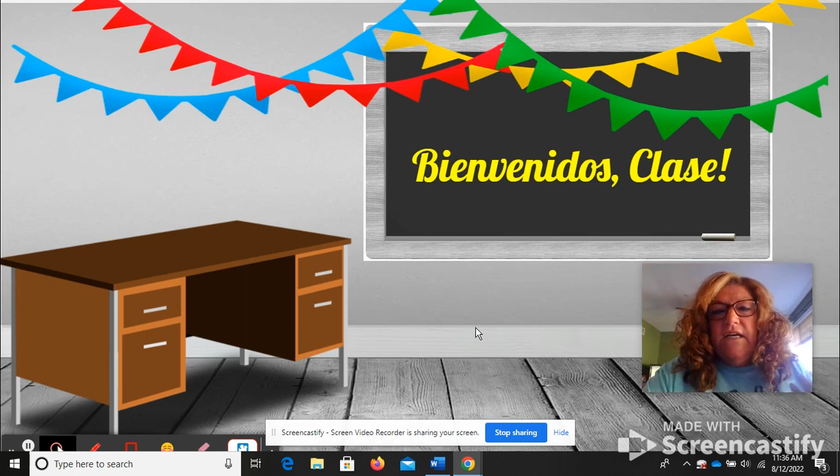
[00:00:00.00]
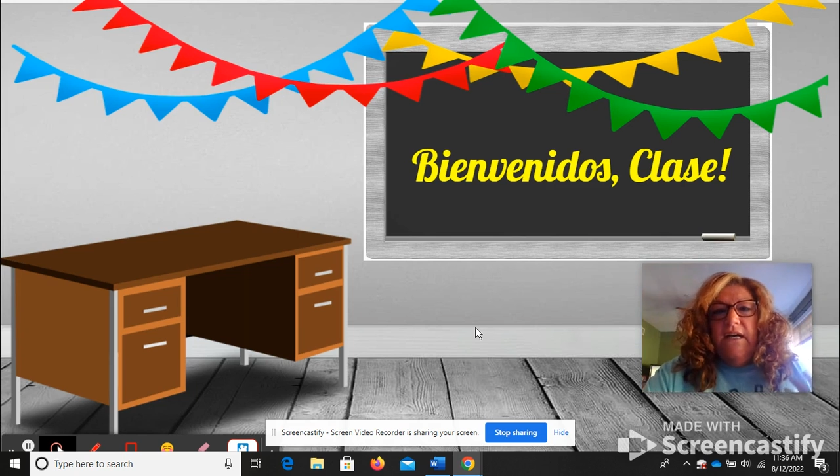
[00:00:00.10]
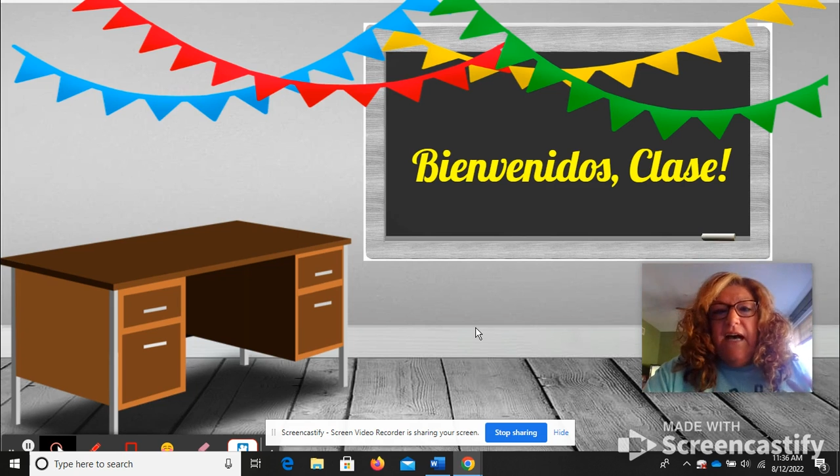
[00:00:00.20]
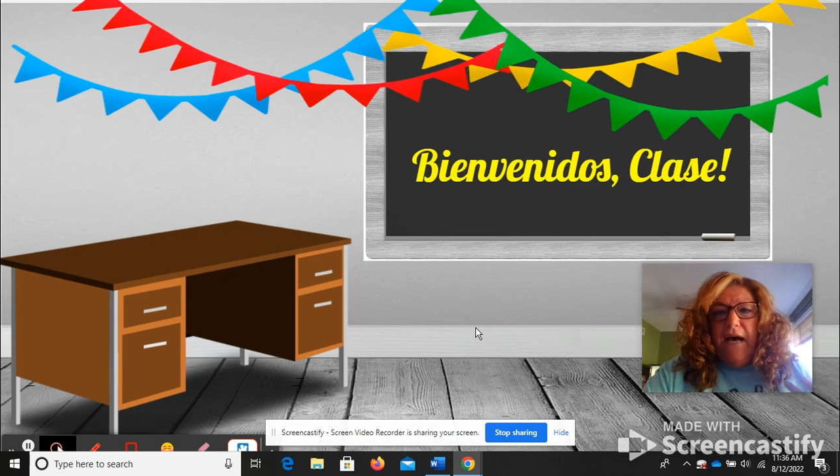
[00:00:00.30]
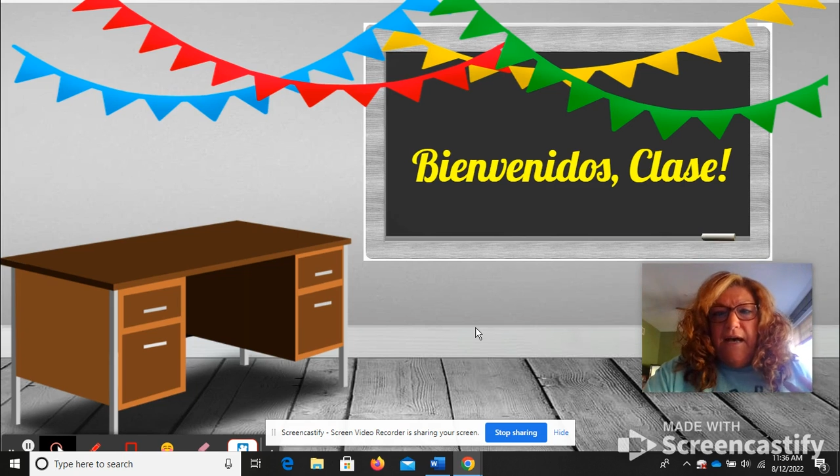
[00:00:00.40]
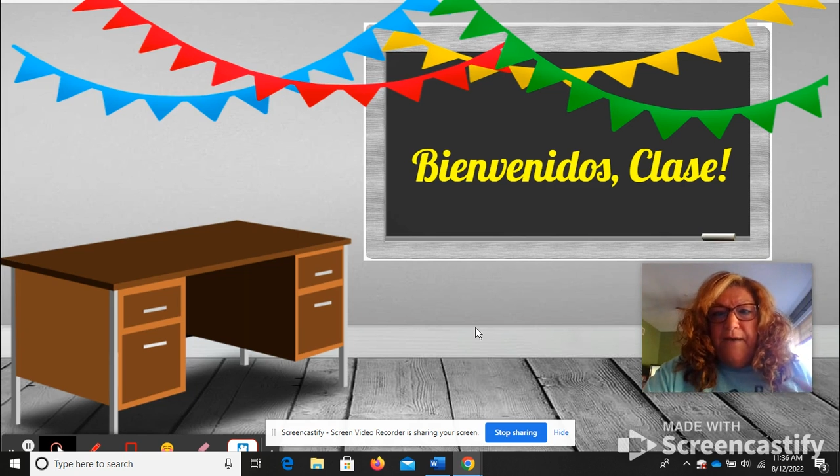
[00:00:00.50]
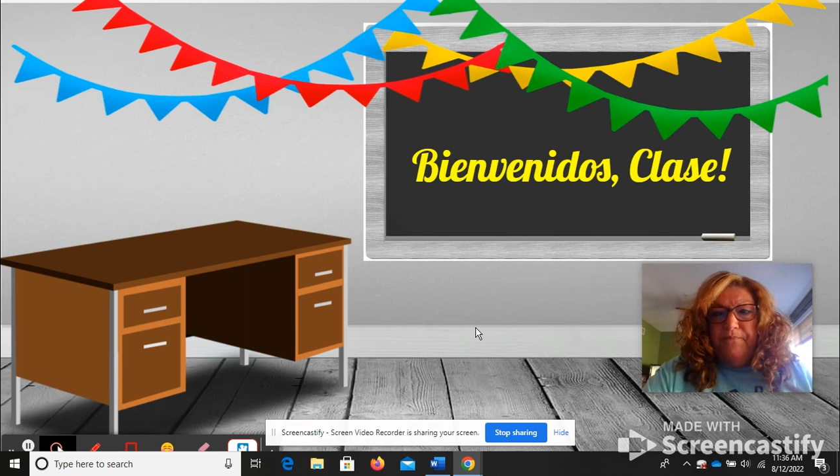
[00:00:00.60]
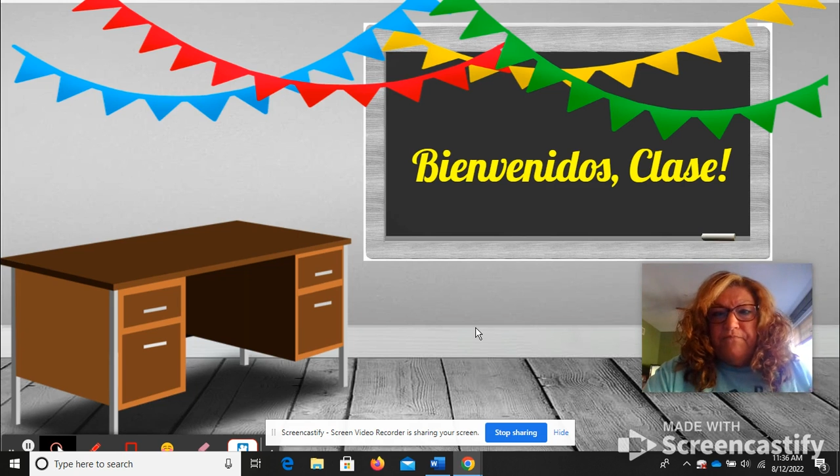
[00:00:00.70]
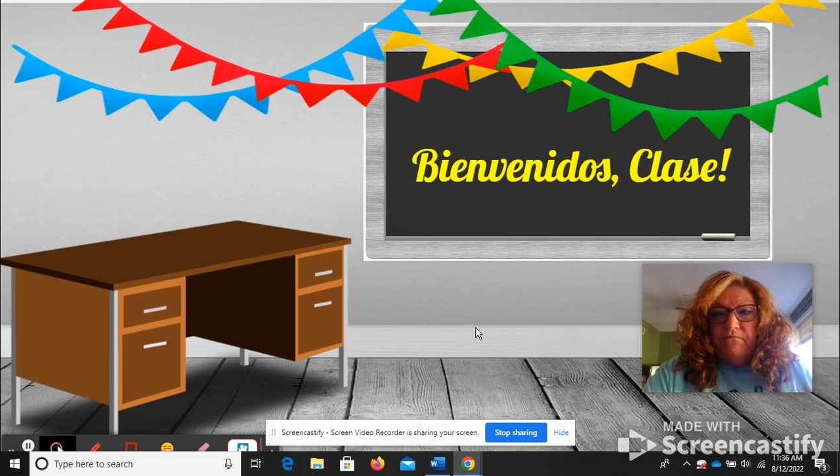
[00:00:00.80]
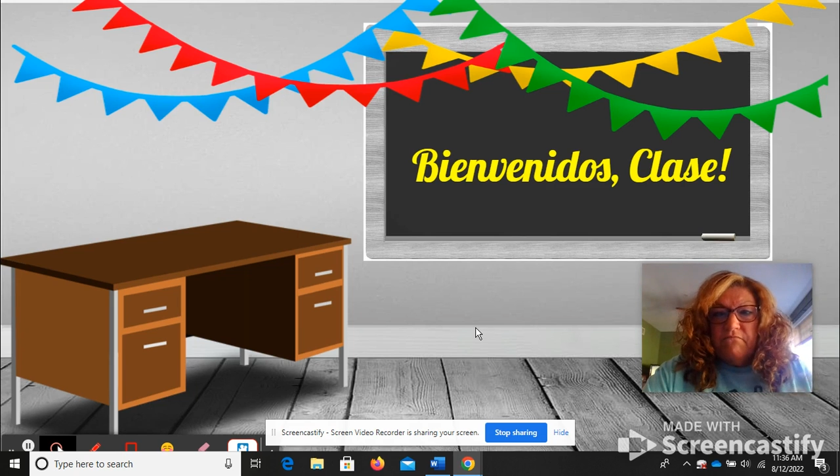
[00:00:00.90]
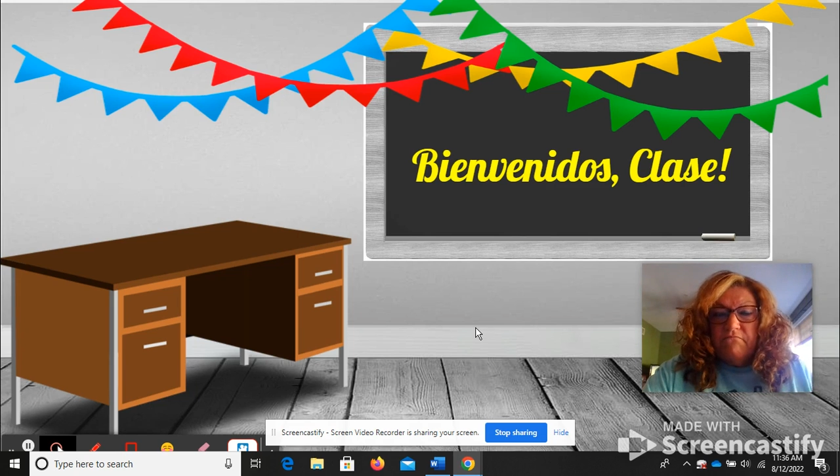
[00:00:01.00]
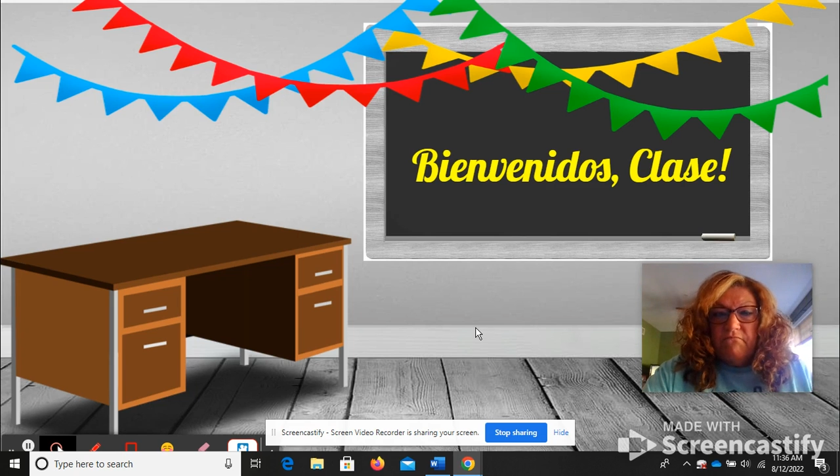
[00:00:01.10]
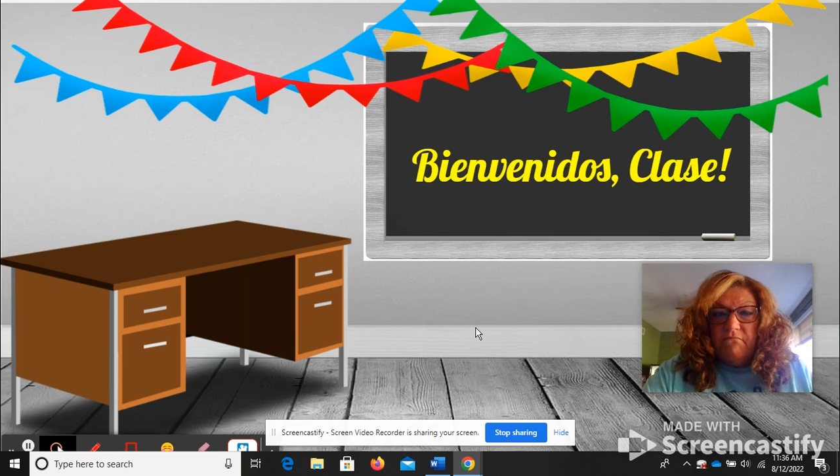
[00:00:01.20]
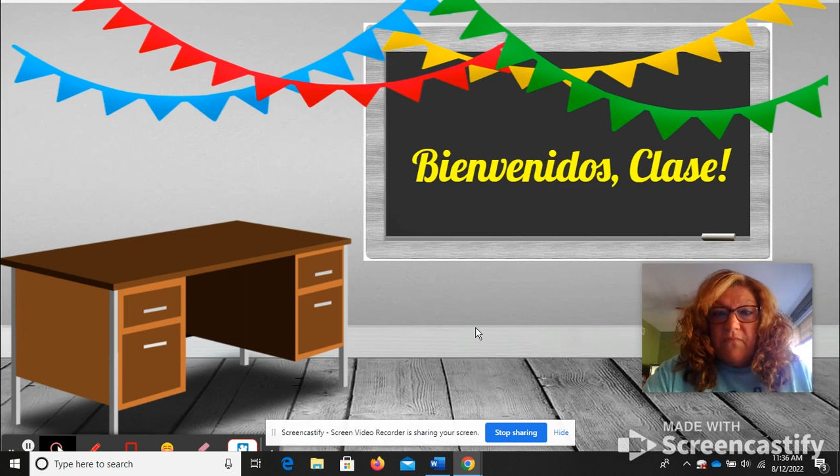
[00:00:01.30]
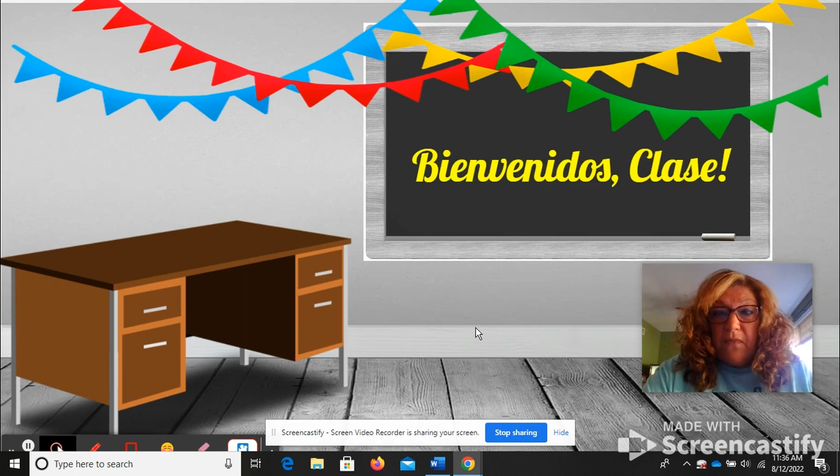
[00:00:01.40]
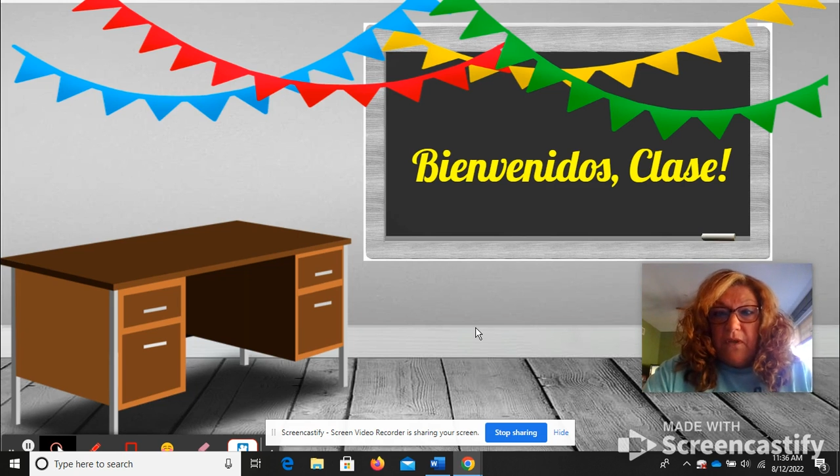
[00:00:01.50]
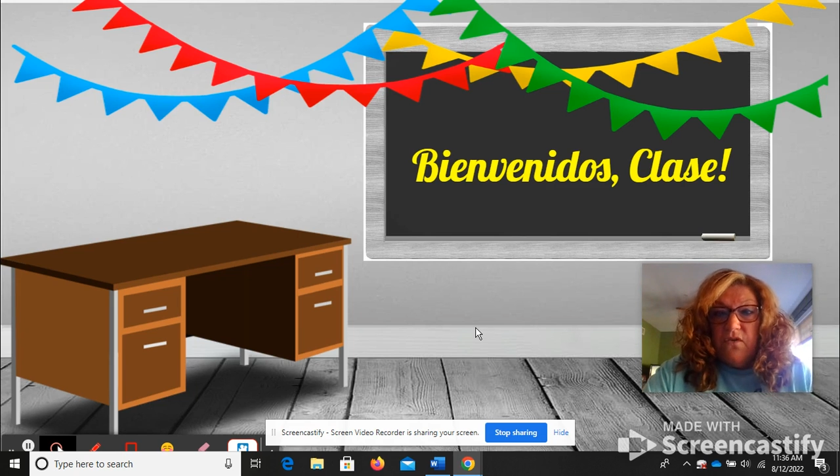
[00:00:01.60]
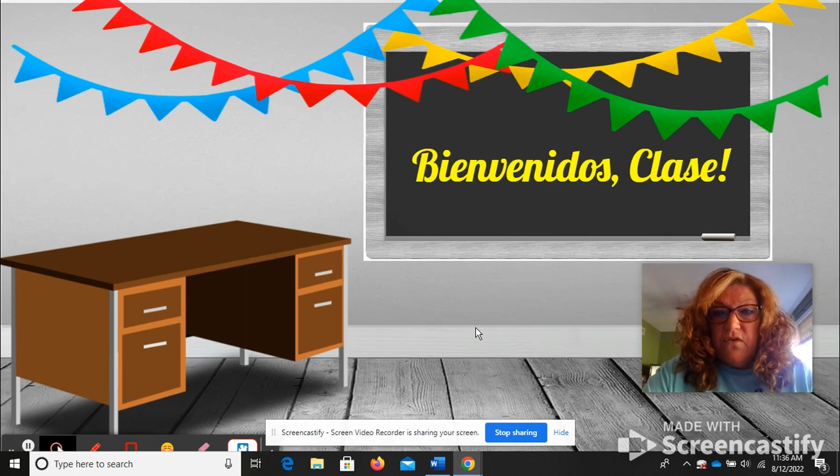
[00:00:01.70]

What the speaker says: You